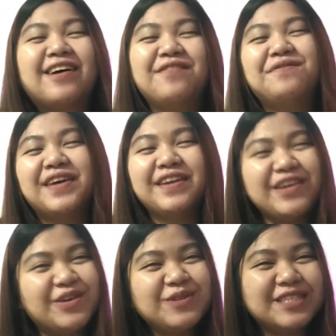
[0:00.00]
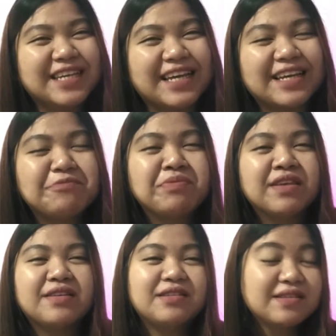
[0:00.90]
have been using
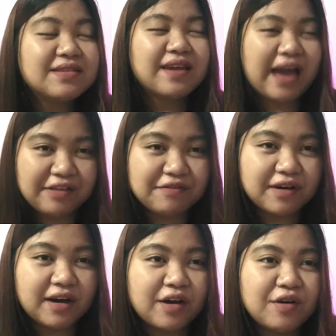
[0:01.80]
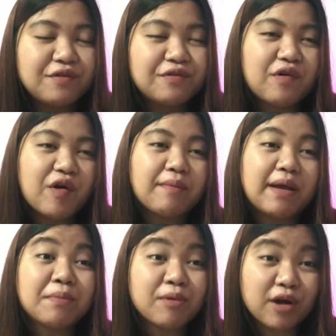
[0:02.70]
just Canva for
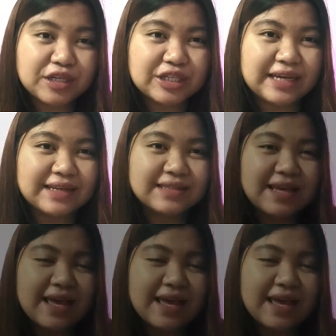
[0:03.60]
my projects,